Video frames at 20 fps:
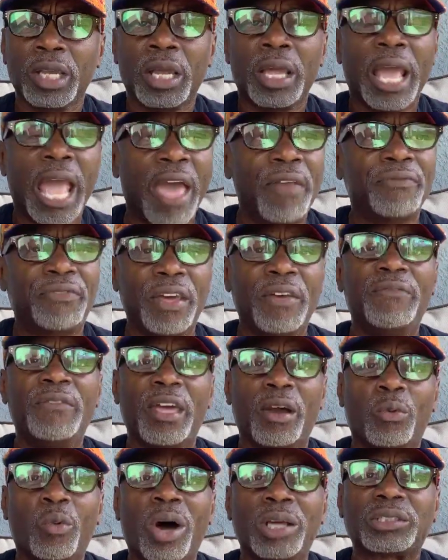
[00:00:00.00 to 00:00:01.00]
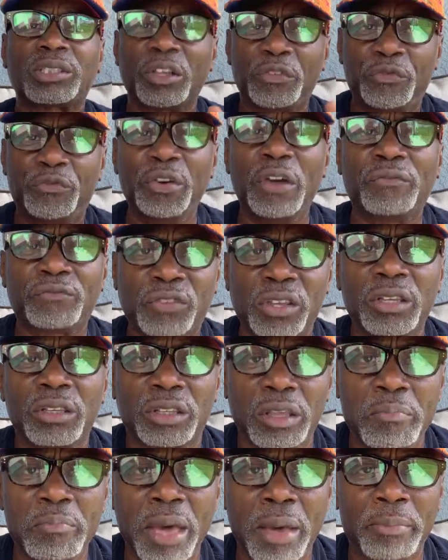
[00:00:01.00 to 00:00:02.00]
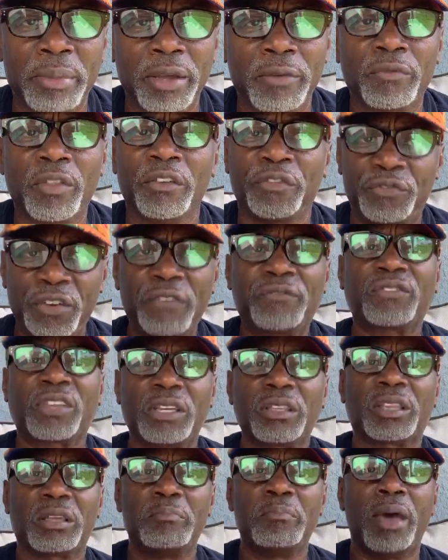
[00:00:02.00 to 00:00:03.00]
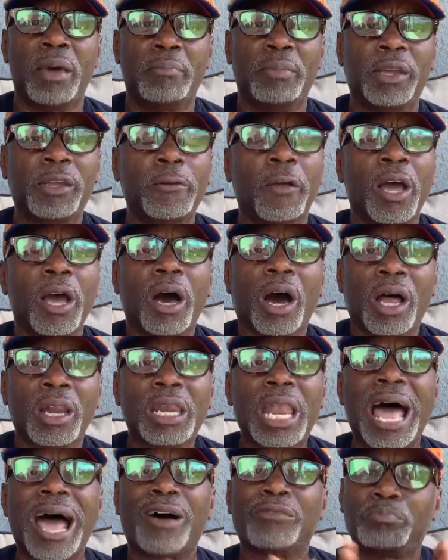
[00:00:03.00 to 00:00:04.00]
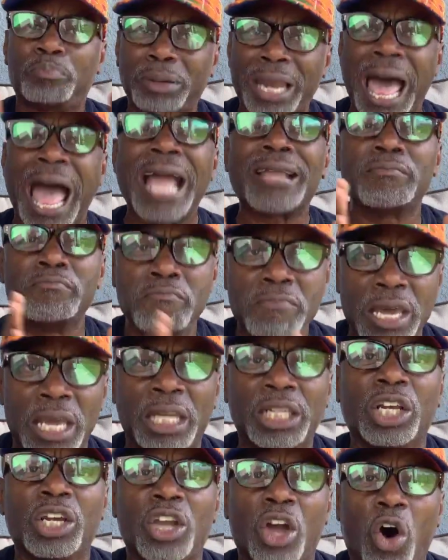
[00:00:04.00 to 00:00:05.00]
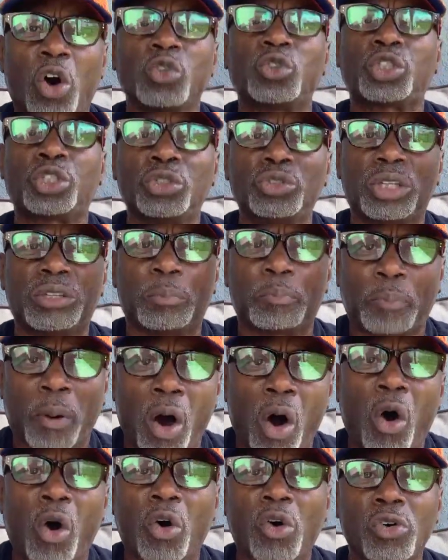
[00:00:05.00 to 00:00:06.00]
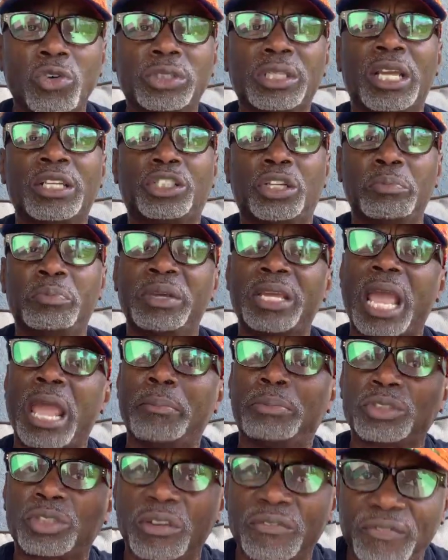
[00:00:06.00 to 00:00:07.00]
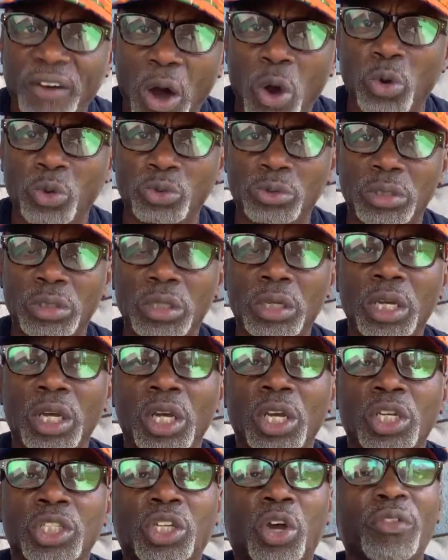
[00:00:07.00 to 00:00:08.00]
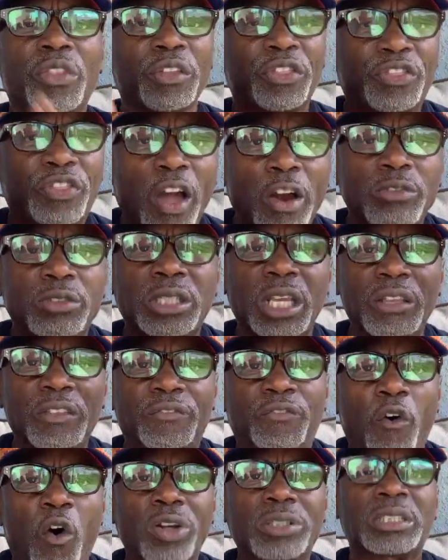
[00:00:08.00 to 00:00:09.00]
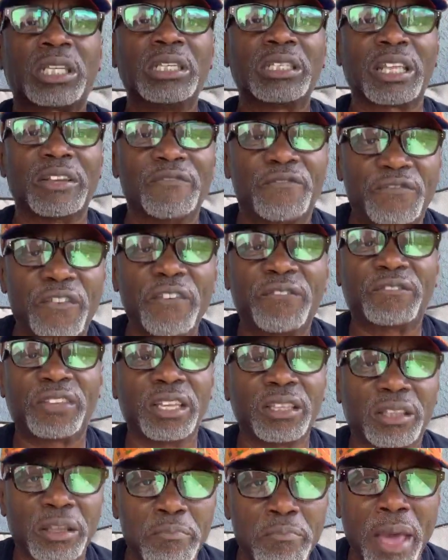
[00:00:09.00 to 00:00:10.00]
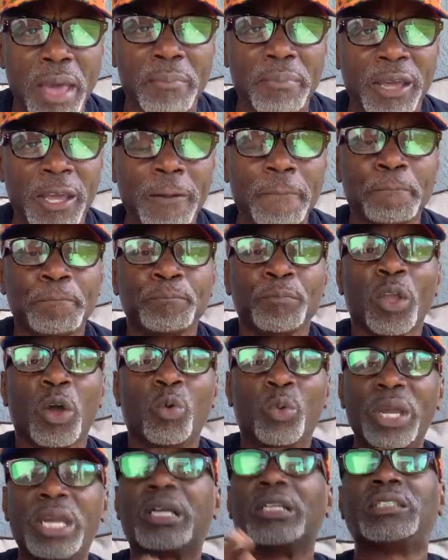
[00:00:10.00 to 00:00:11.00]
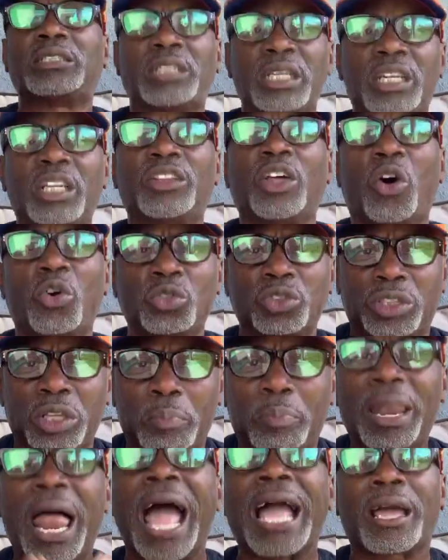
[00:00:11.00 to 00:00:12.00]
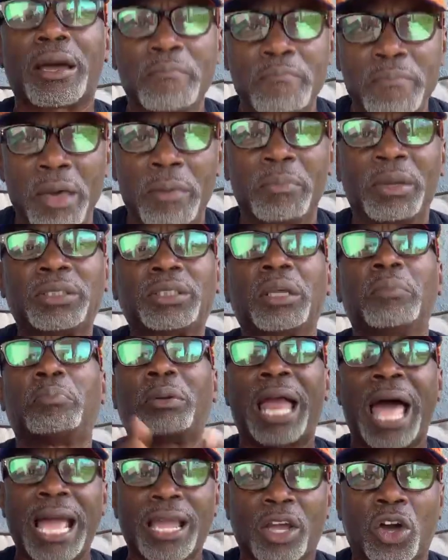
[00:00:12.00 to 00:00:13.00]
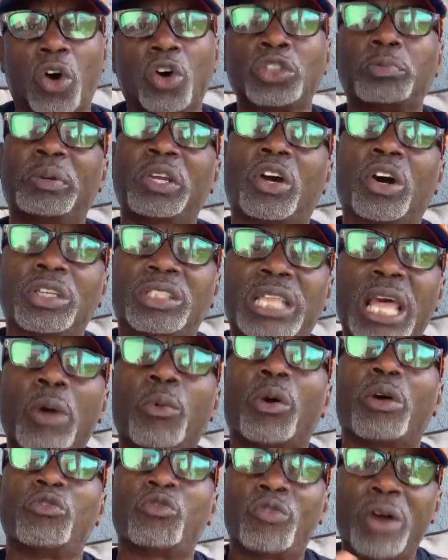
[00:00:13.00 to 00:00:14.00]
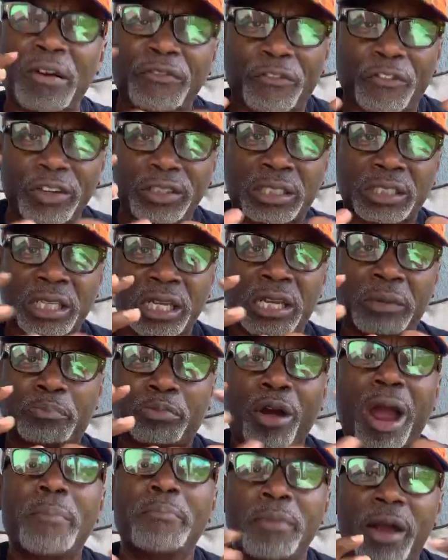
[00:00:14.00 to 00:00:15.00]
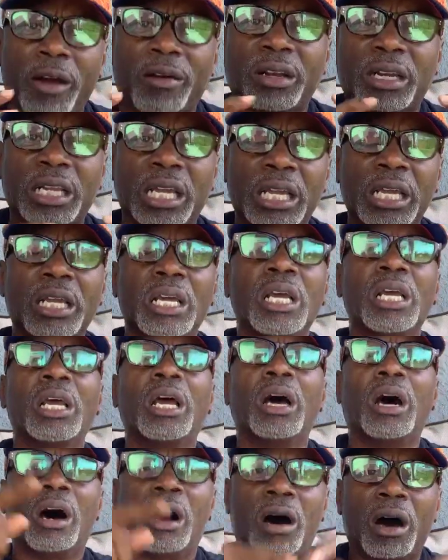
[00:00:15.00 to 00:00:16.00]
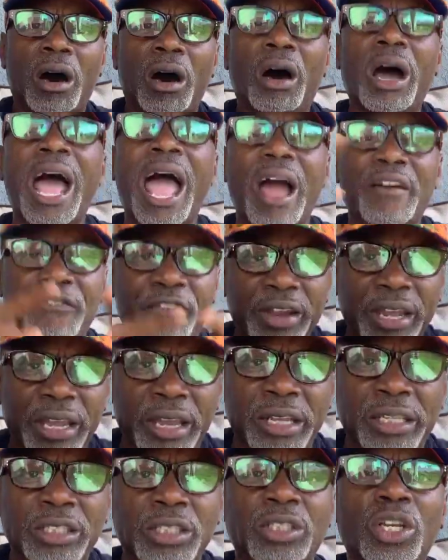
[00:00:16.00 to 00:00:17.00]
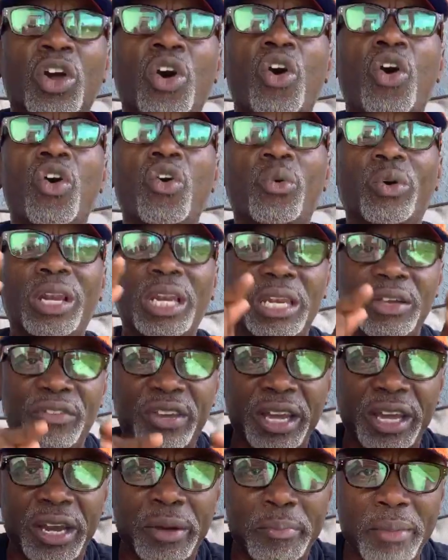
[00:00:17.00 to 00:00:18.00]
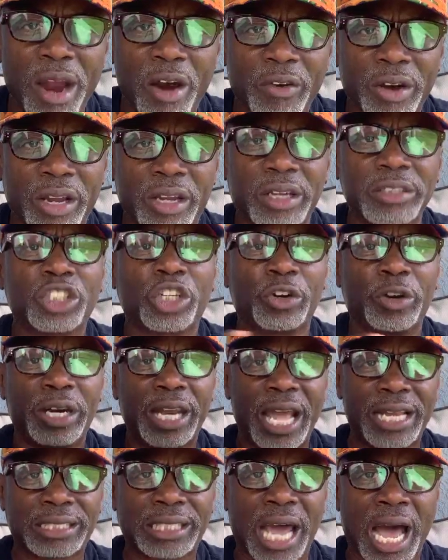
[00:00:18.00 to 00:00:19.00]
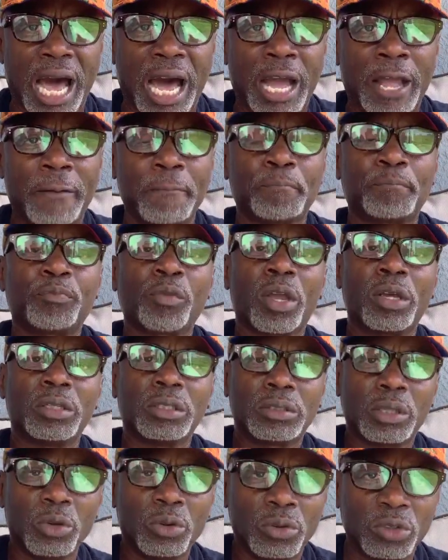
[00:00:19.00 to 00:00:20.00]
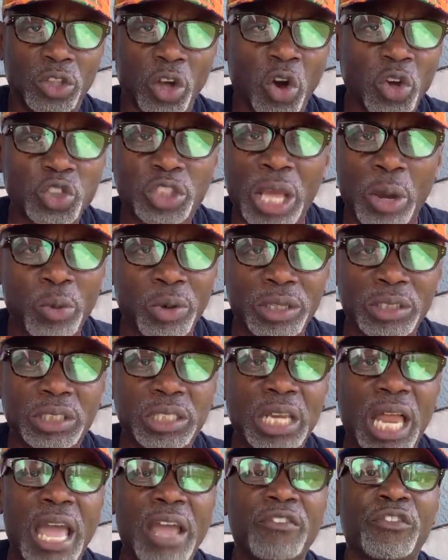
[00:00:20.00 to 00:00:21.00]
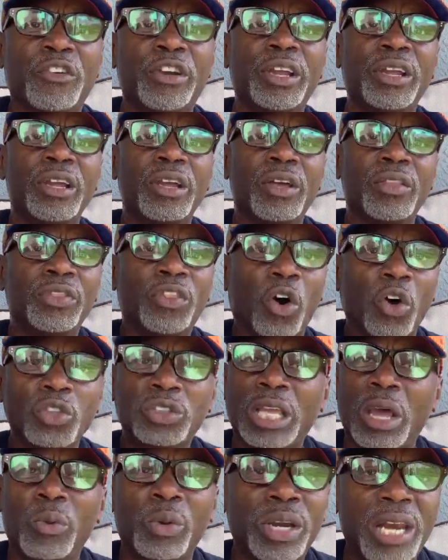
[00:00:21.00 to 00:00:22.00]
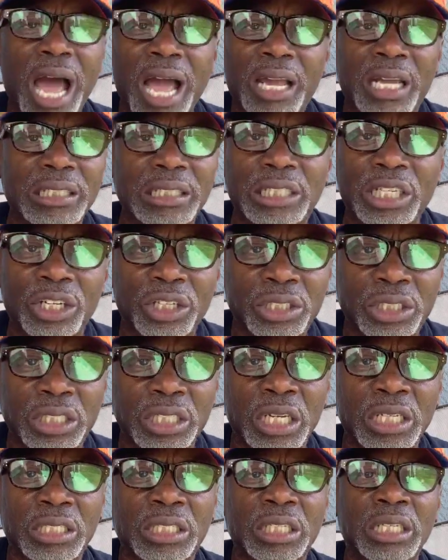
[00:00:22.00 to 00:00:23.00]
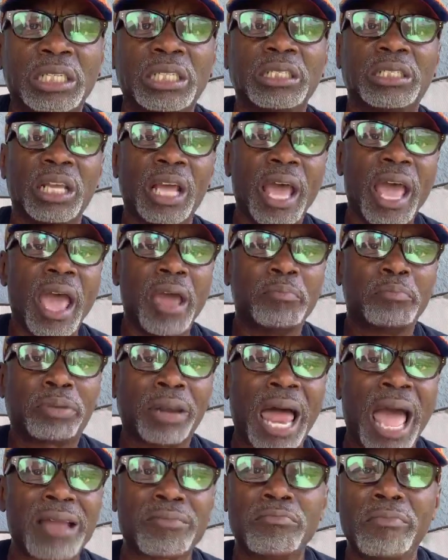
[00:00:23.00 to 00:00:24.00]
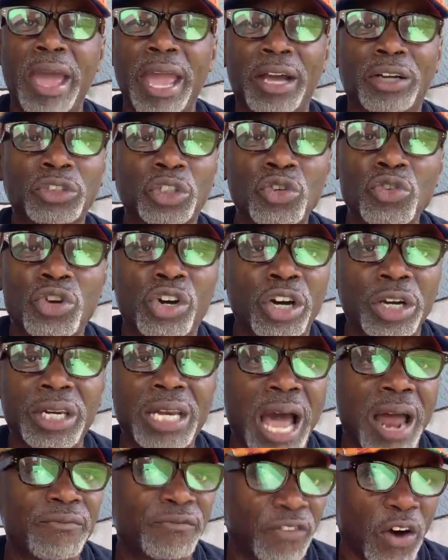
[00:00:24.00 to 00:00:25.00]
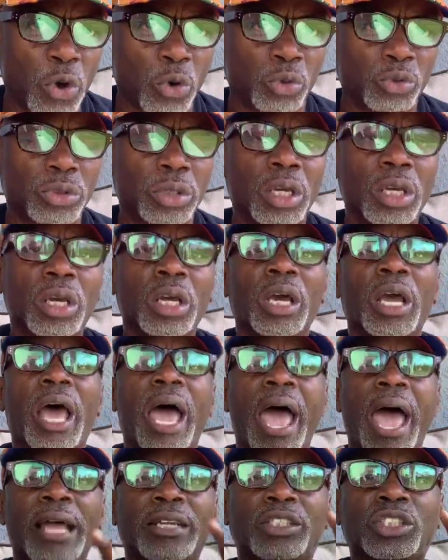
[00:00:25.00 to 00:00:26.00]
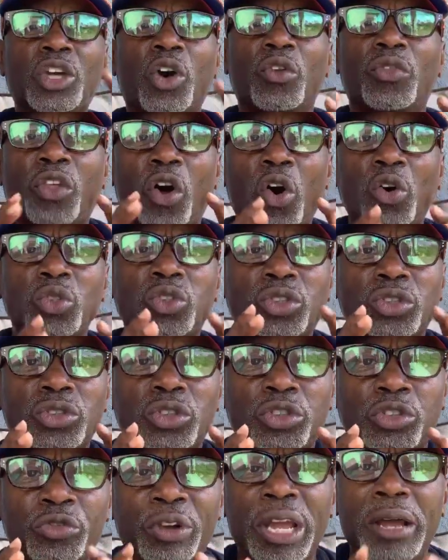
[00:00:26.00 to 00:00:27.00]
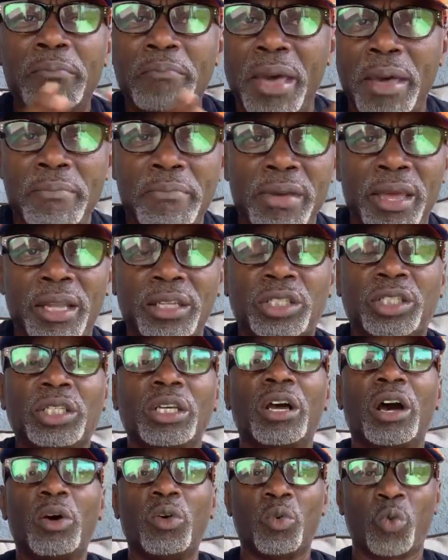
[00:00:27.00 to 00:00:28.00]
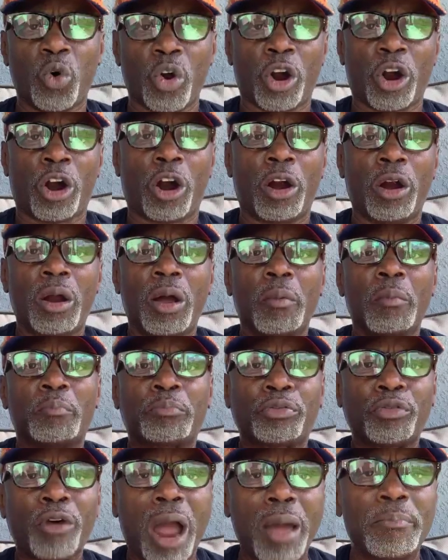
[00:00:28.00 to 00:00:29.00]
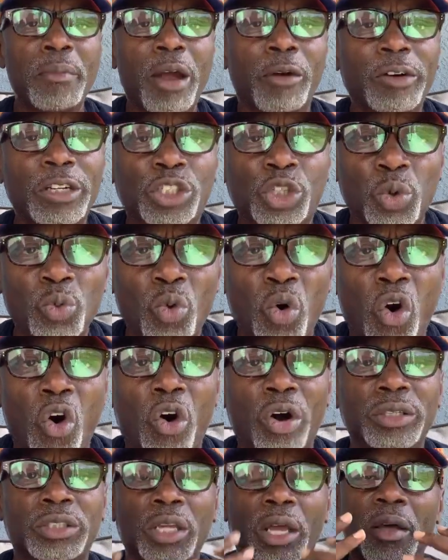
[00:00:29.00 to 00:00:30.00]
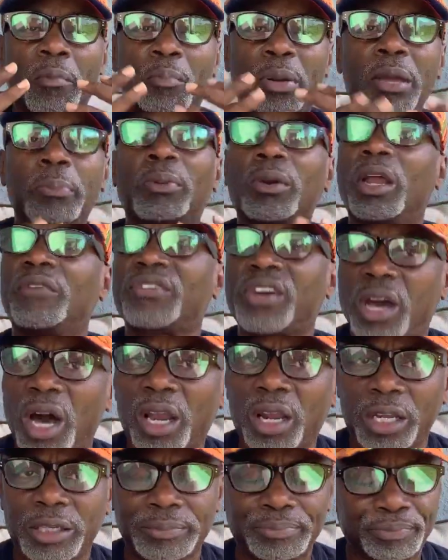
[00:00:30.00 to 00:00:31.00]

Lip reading: And then there was the 15th Amendment. The 15th Amendment allowed black men to go to the polls and to be able to vote. So the 13th, 14th, and 15th Amendment, we consider those the black amendments, the black codes, because they were referencing primarily Africans who were living in America during that time, those that were in slavery, those that were not considered citizens, and black males who could not vote. And so those three amendments were primary towards people of color.